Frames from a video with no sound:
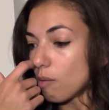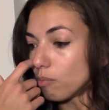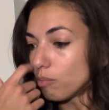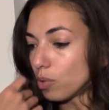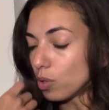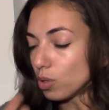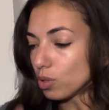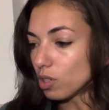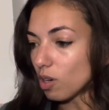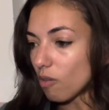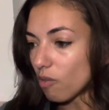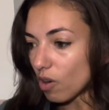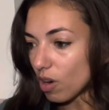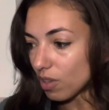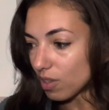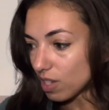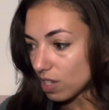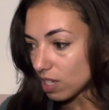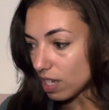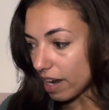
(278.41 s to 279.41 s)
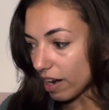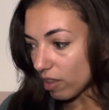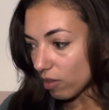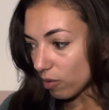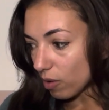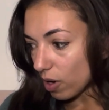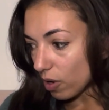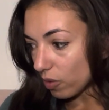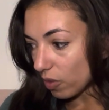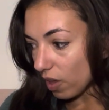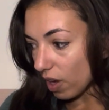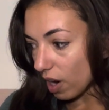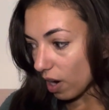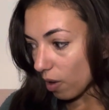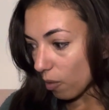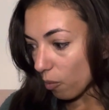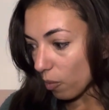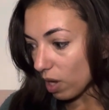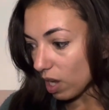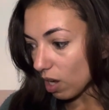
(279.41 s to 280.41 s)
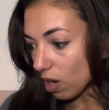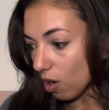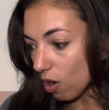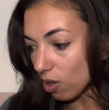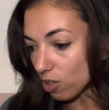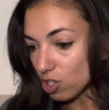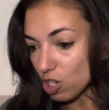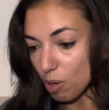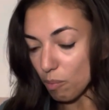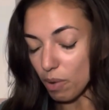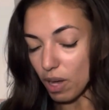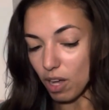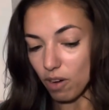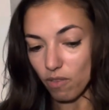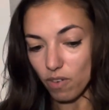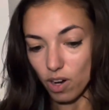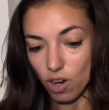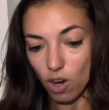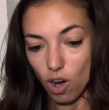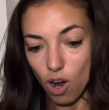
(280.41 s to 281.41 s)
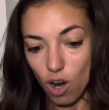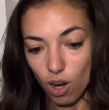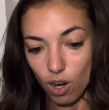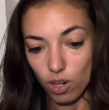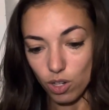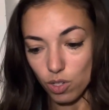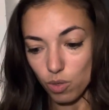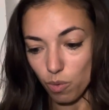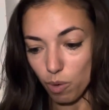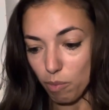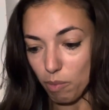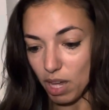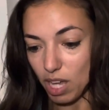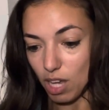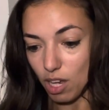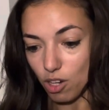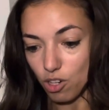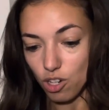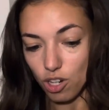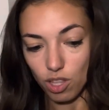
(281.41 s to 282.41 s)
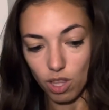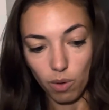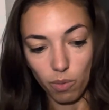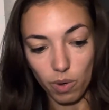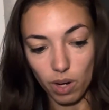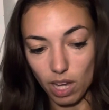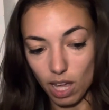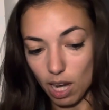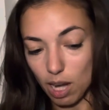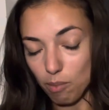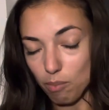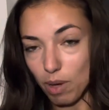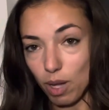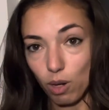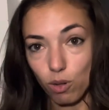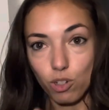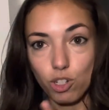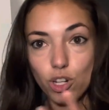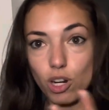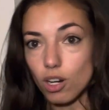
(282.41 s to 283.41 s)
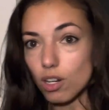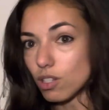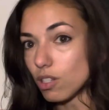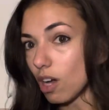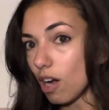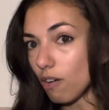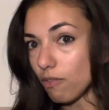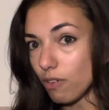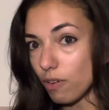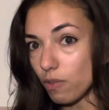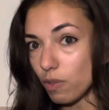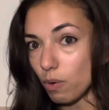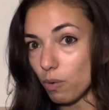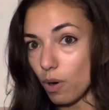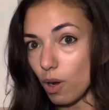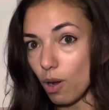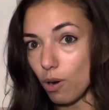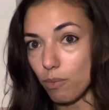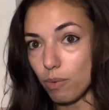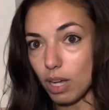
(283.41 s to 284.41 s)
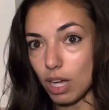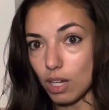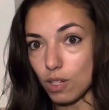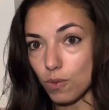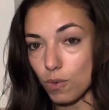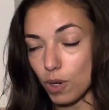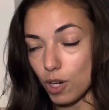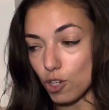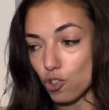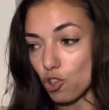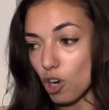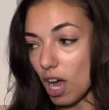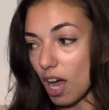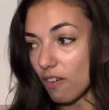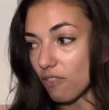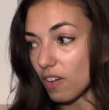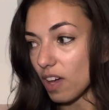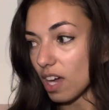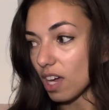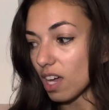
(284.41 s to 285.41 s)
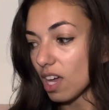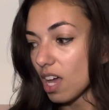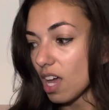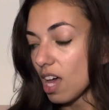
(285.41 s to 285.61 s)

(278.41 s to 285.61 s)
Pulled over on the side of the road there. We all jump out of our cars. We're making sure that we're getting metal shards off of the road because we're in traffic.